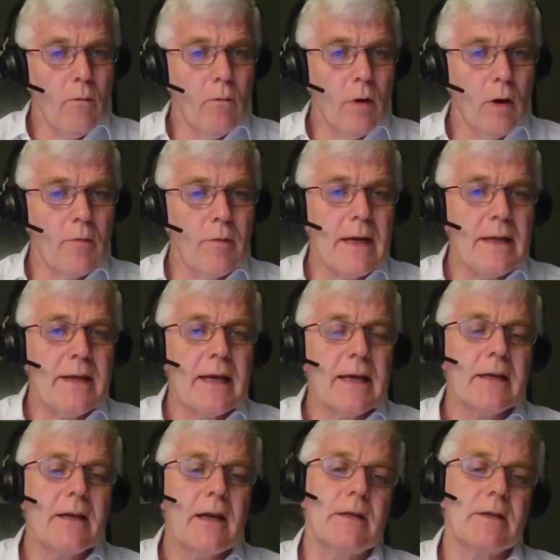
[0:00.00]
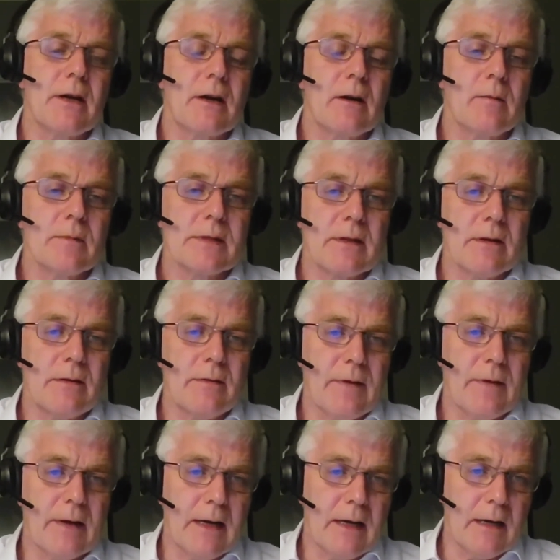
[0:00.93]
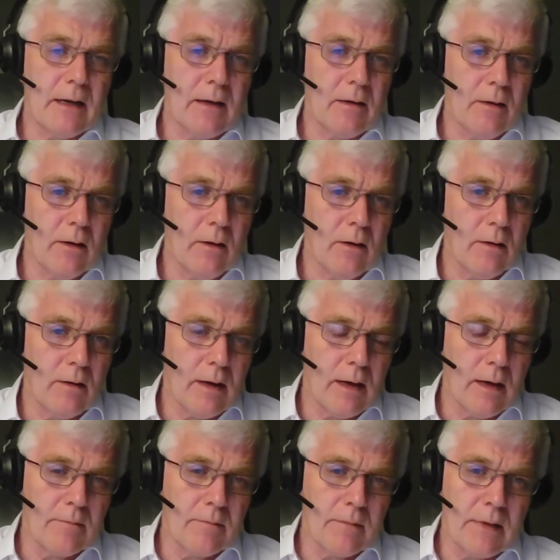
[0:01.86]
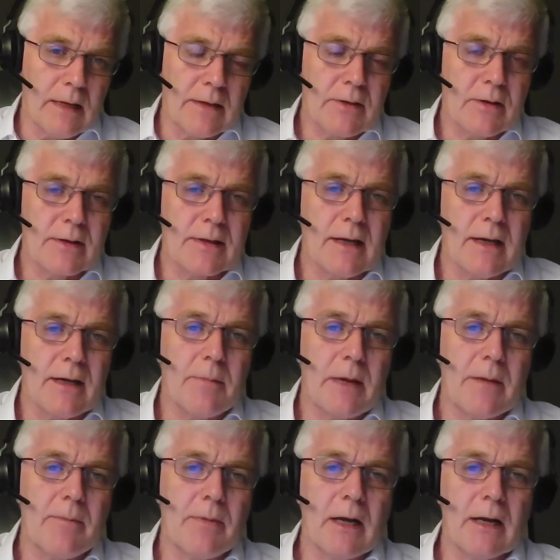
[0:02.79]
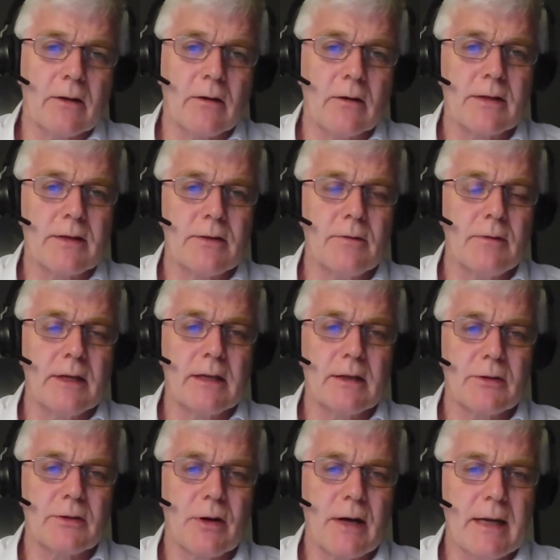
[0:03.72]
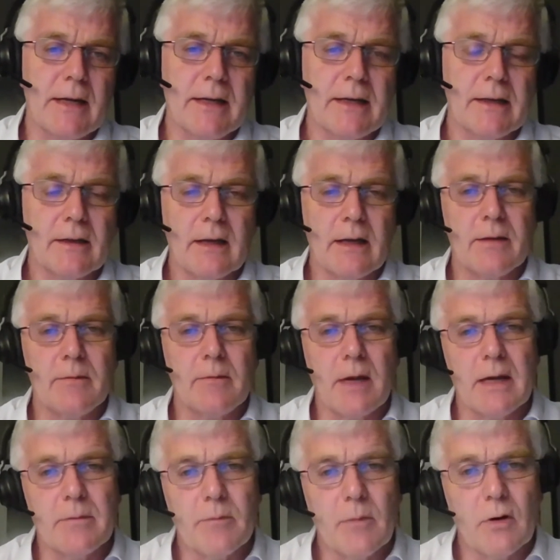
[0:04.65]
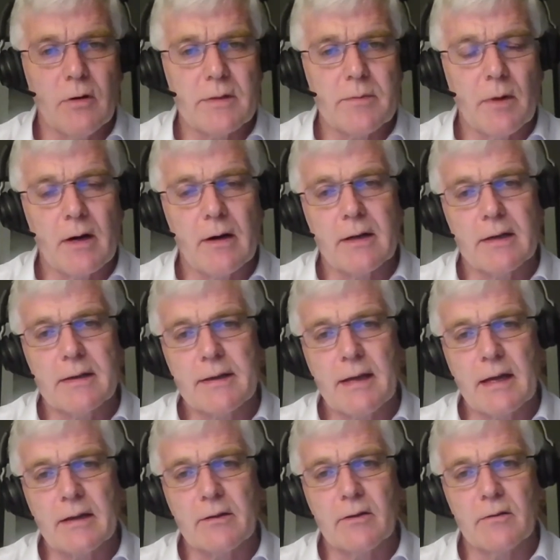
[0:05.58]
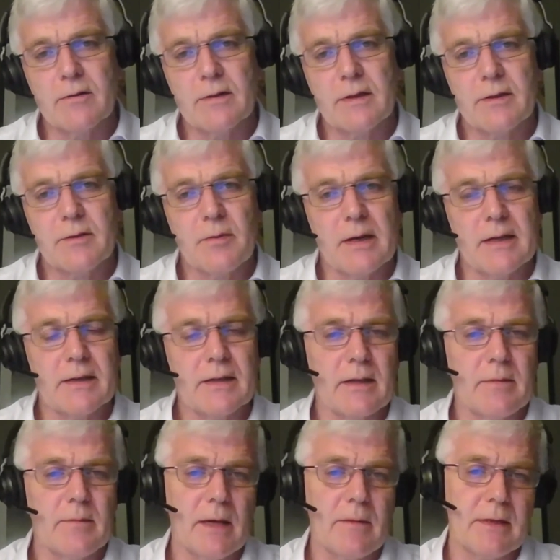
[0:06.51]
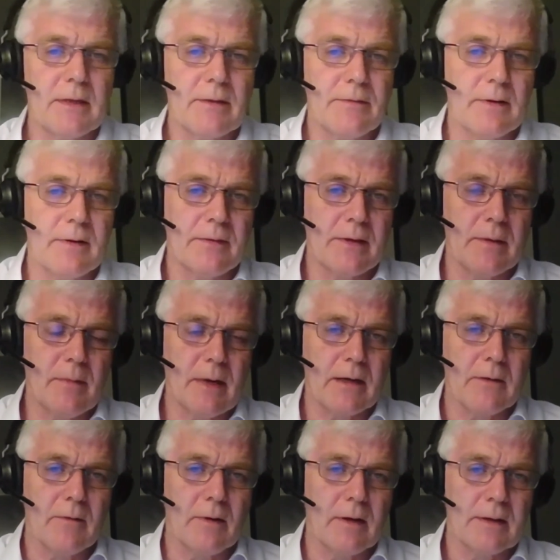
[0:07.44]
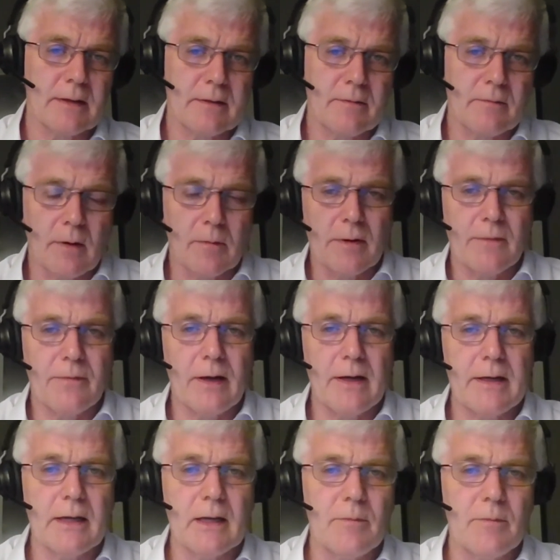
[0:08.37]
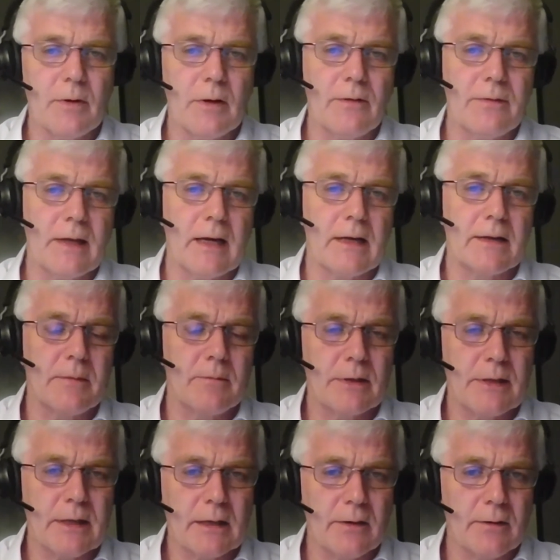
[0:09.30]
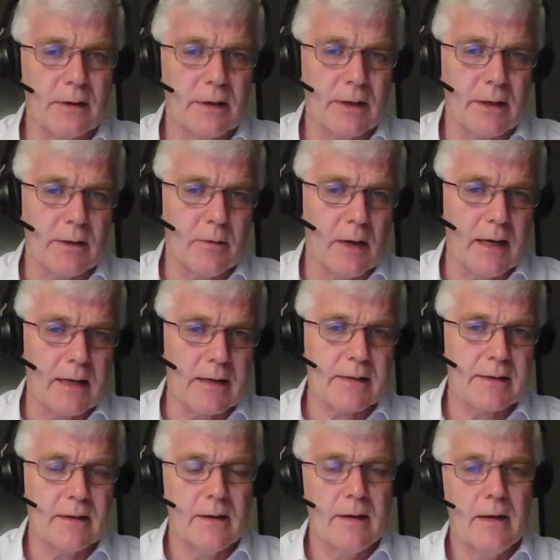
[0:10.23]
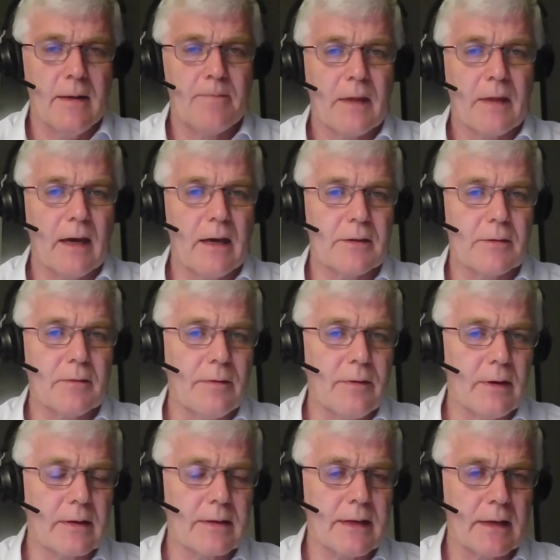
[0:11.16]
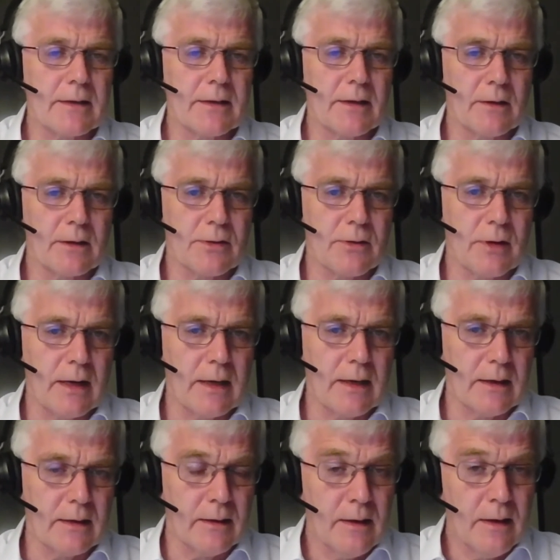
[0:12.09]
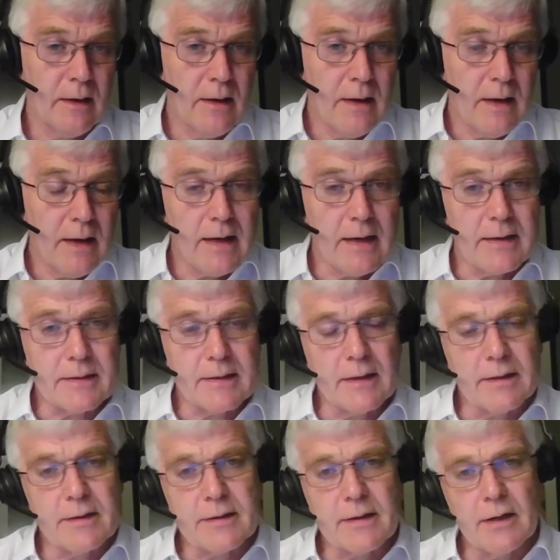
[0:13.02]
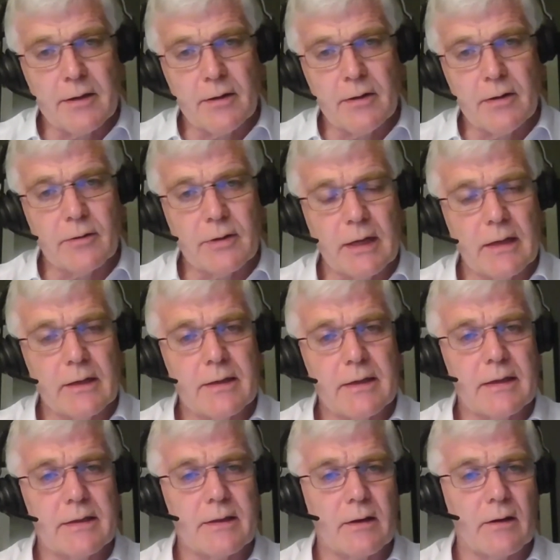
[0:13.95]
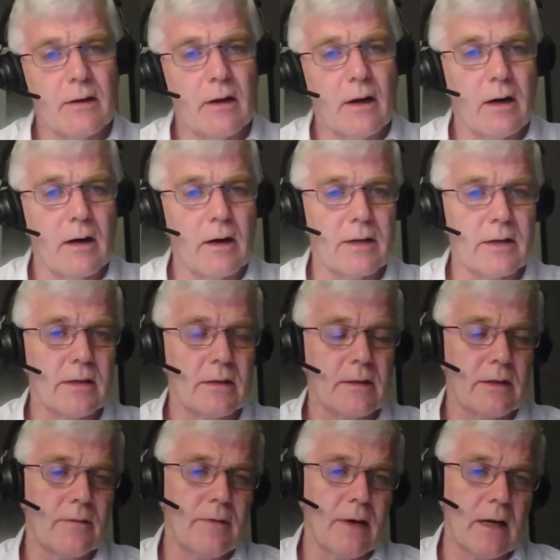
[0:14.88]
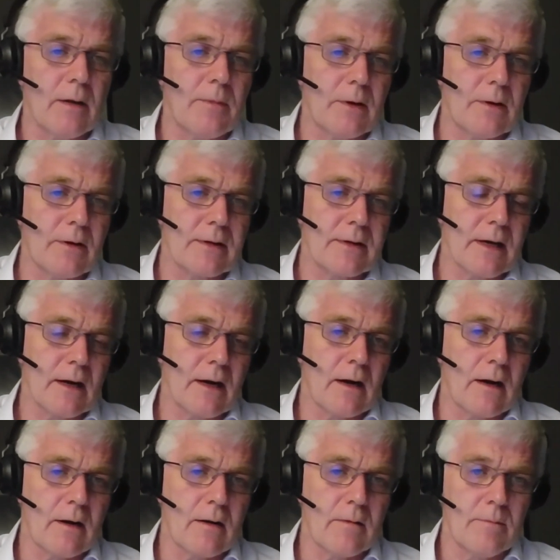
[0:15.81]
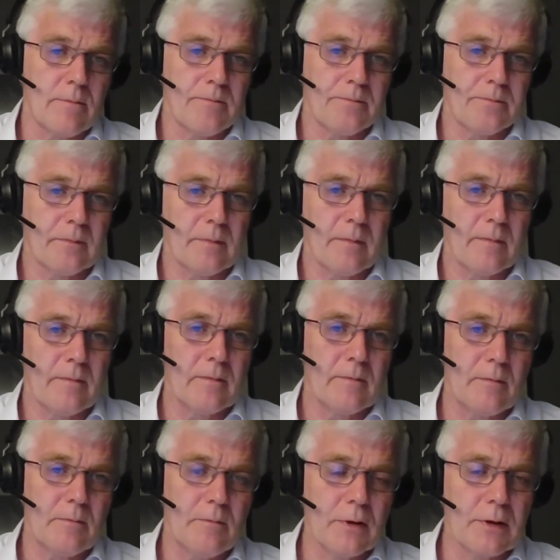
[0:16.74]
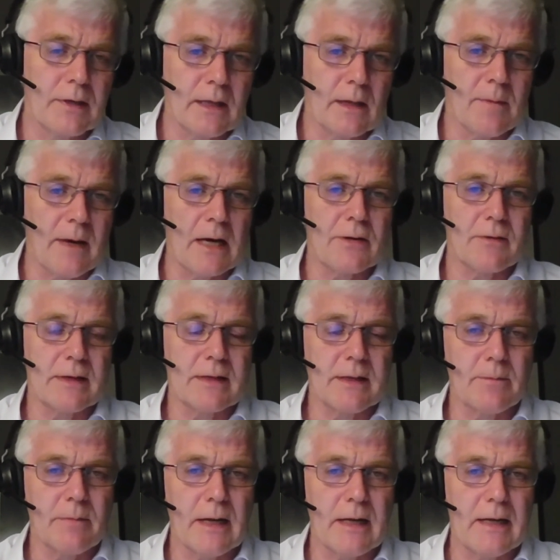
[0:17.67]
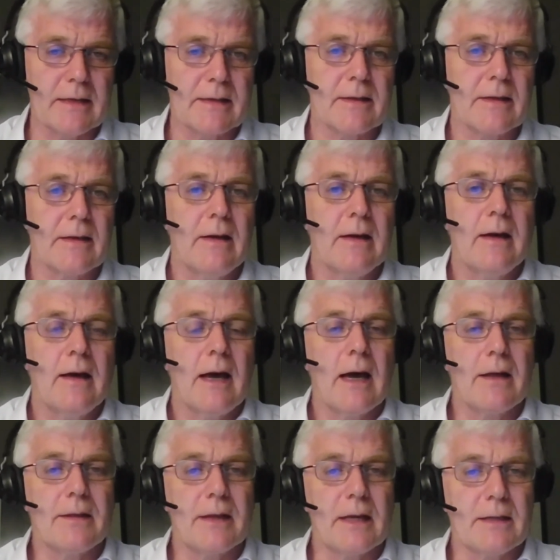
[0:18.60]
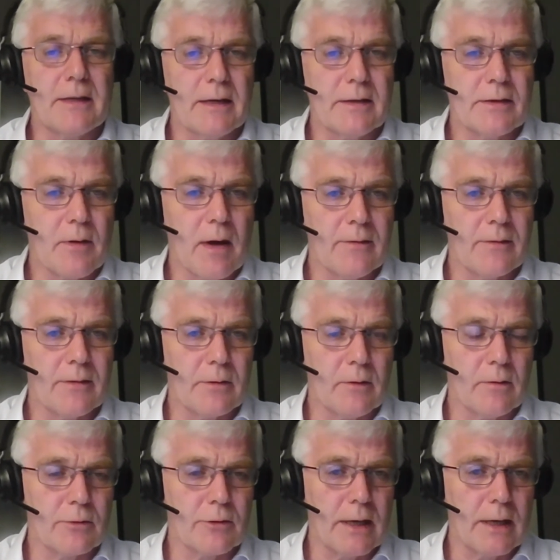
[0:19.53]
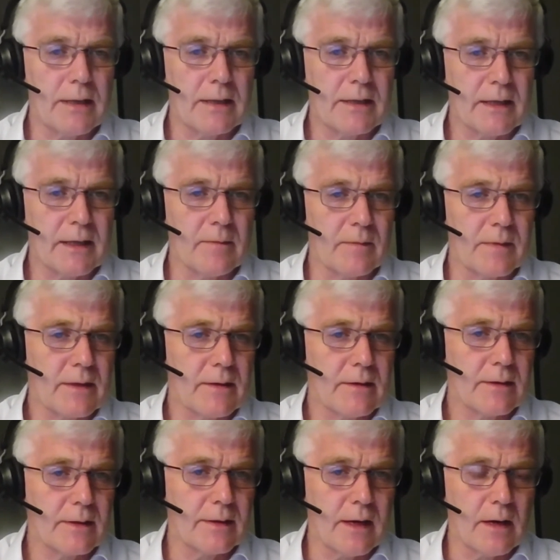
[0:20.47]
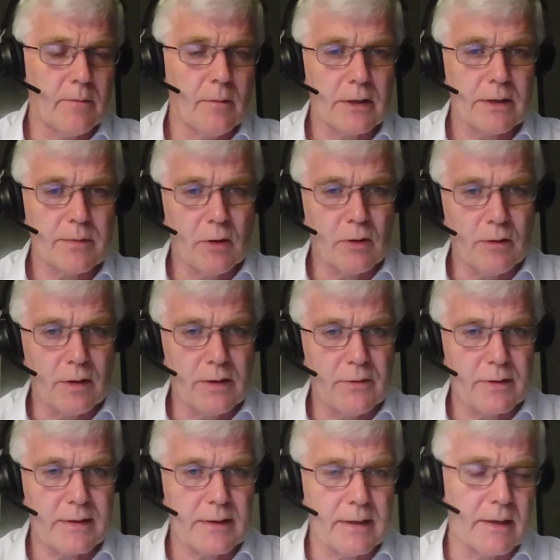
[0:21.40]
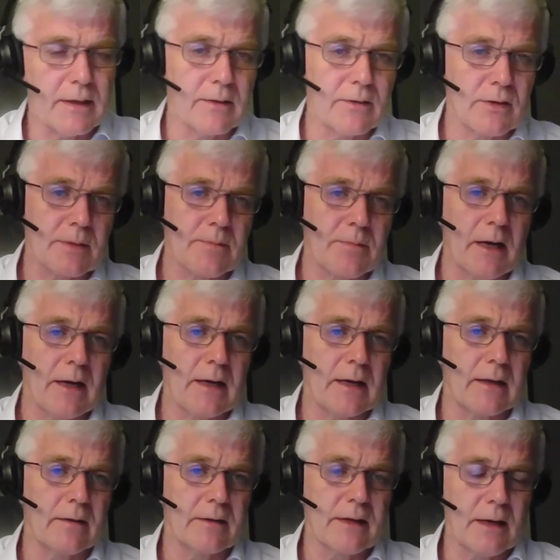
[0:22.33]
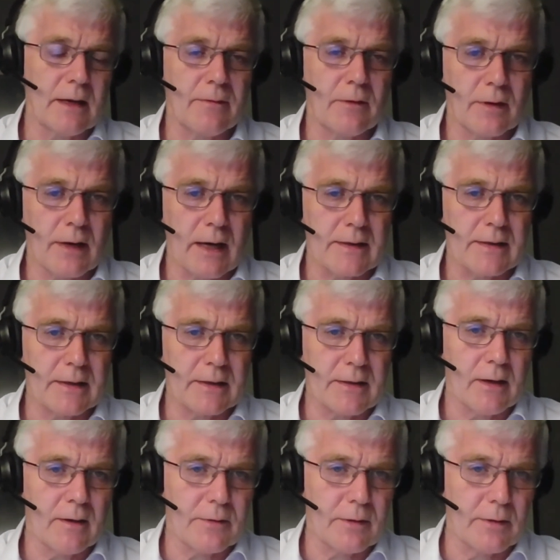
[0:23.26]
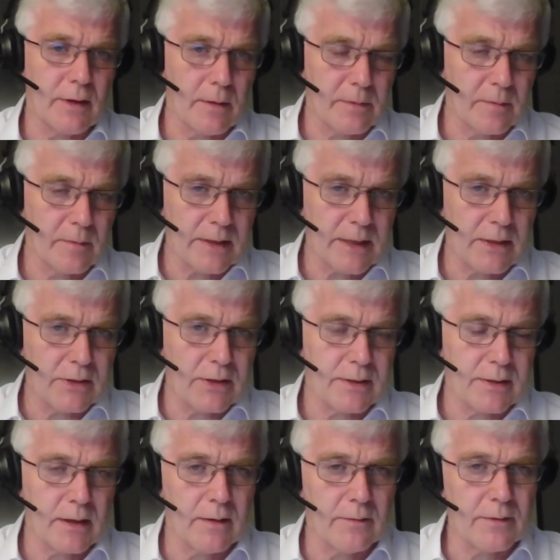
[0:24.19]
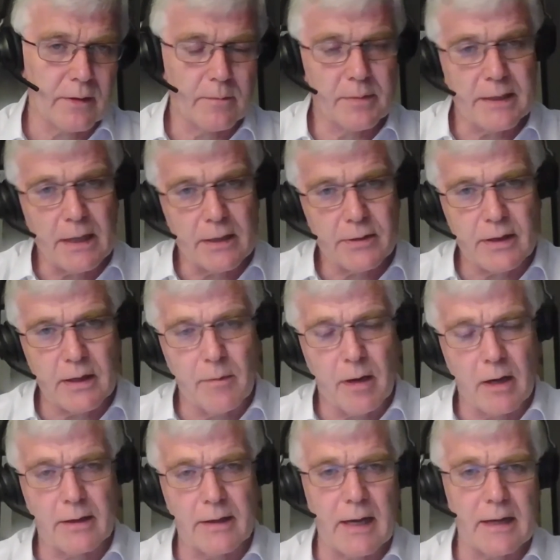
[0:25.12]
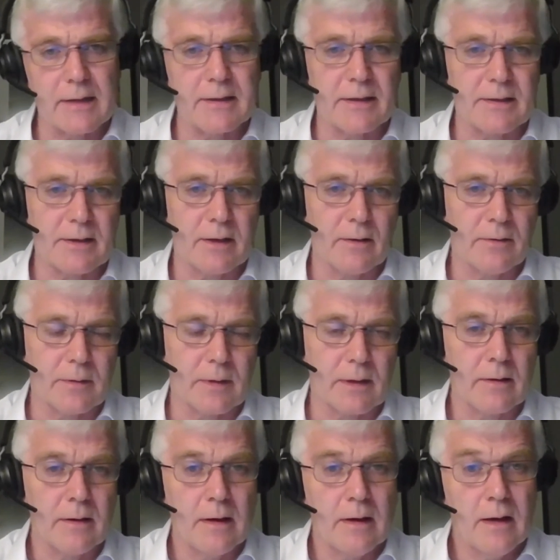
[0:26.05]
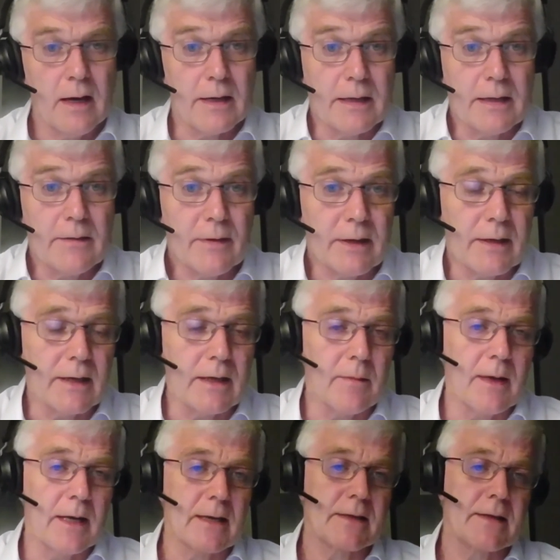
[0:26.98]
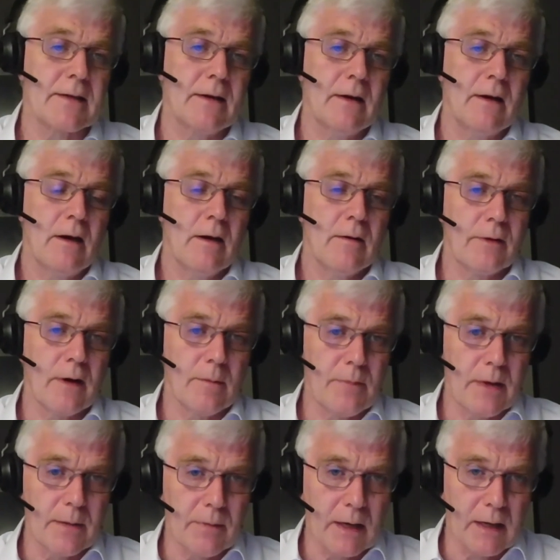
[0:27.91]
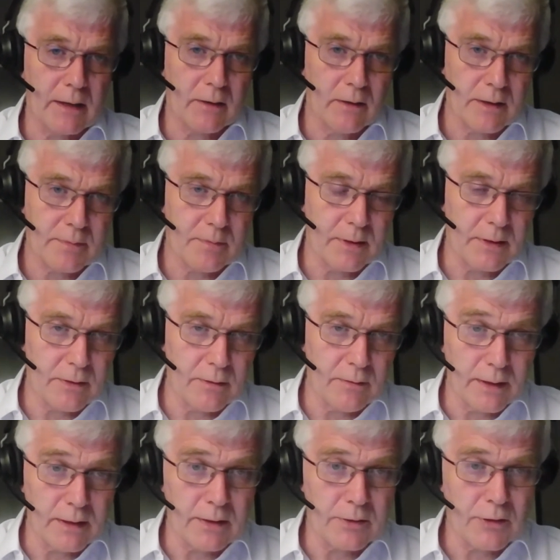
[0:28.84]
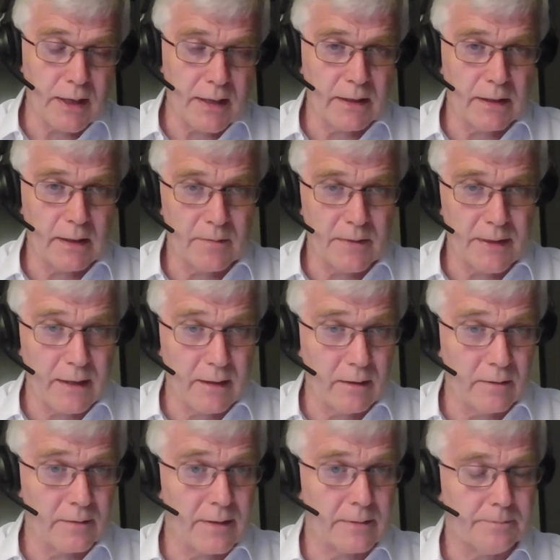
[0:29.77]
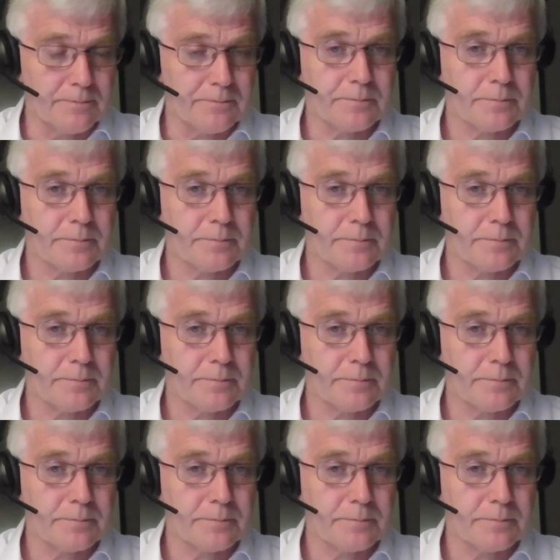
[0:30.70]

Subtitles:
Well, we think in terms of, let's just say, people like us doing the trading, in most markets that goes to 20, maybe to 50 megawatts. What we're finding above that, in particular in the US, and to a fair extent in Australia, is that it's either utilities or large developers are putting the batteries in place, and they tend to have their own trading teams. So they're much more interested in just buying, say, forecasting software and optimization software, potentially market access software, and even an EMS from people like us, but doing the trading themselves.